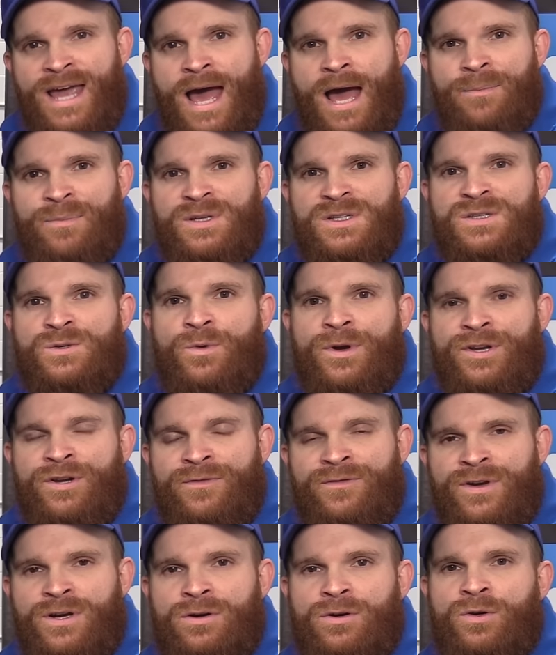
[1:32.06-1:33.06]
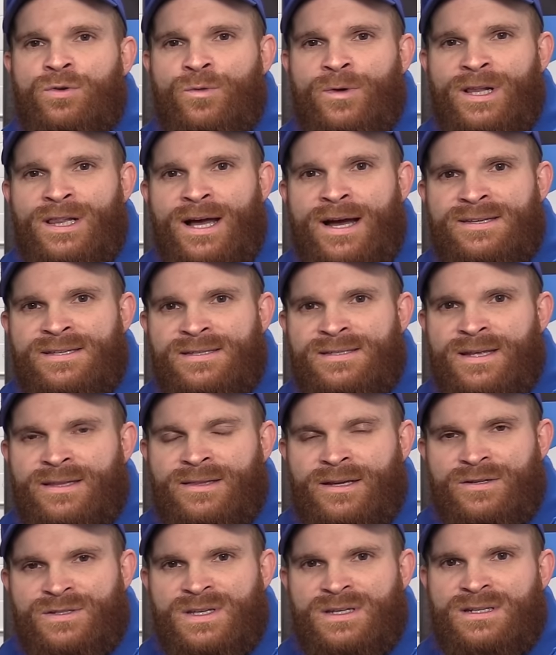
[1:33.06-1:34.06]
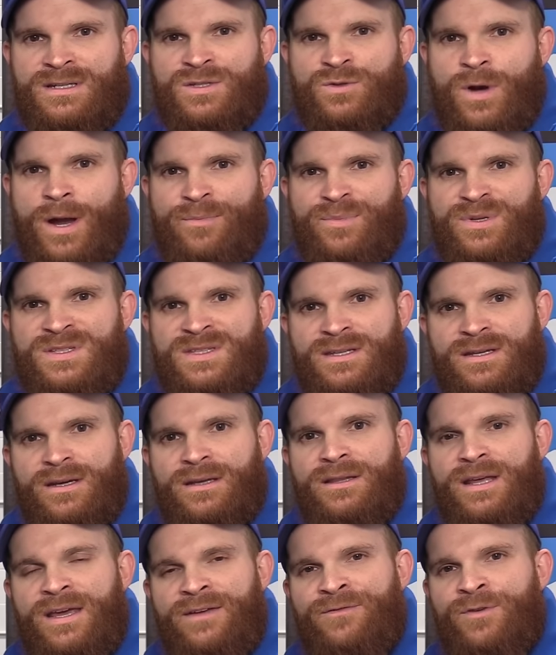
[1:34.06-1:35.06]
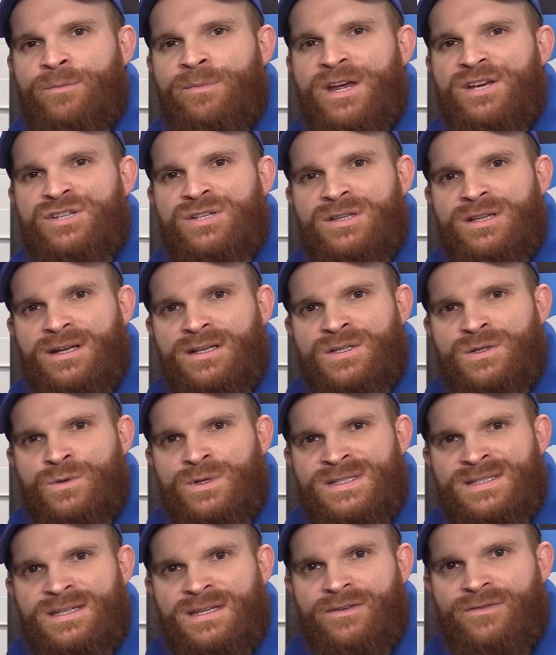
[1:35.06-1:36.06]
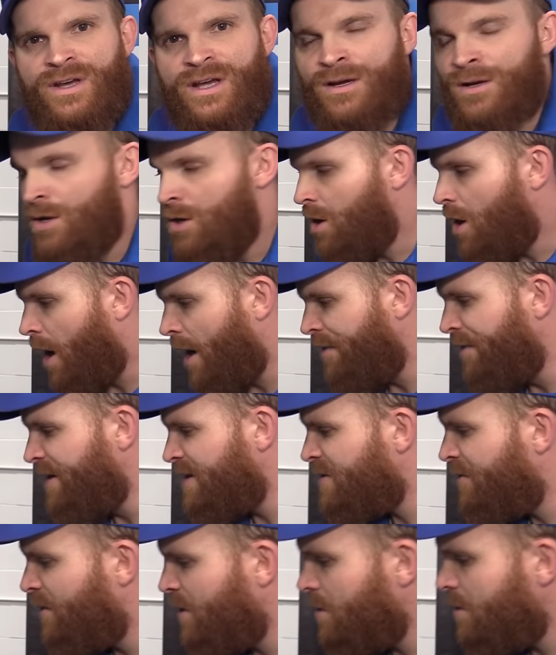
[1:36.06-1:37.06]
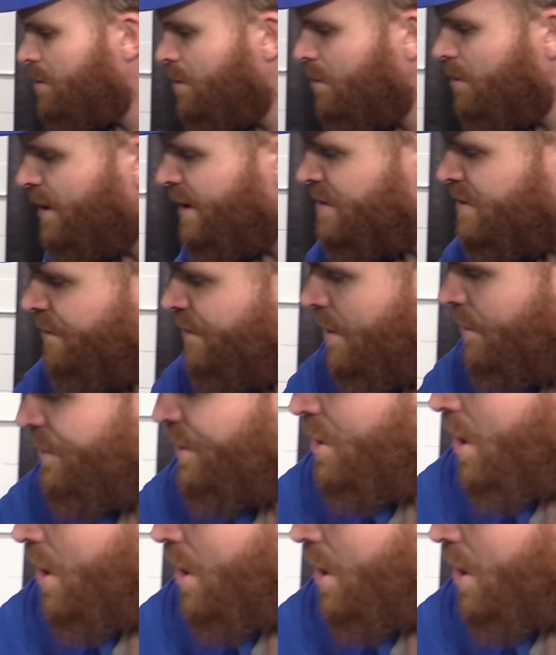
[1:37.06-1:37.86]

happens when your vehicle realizes that there's a discrepancy in the information that it's receiving. On this vehicle, it's very